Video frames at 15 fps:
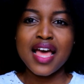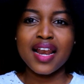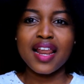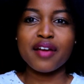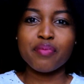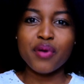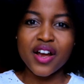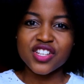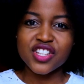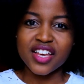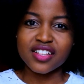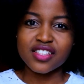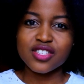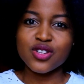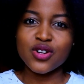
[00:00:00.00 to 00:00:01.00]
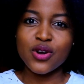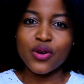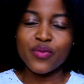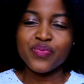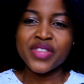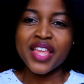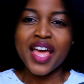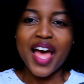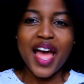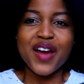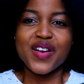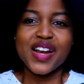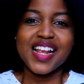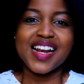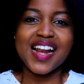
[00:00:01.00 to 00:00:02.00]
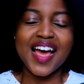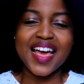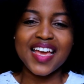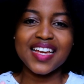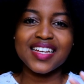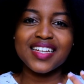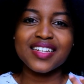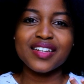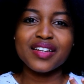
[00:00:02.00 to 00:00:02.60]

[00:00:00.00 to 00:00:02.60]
like projects, you know. I really like,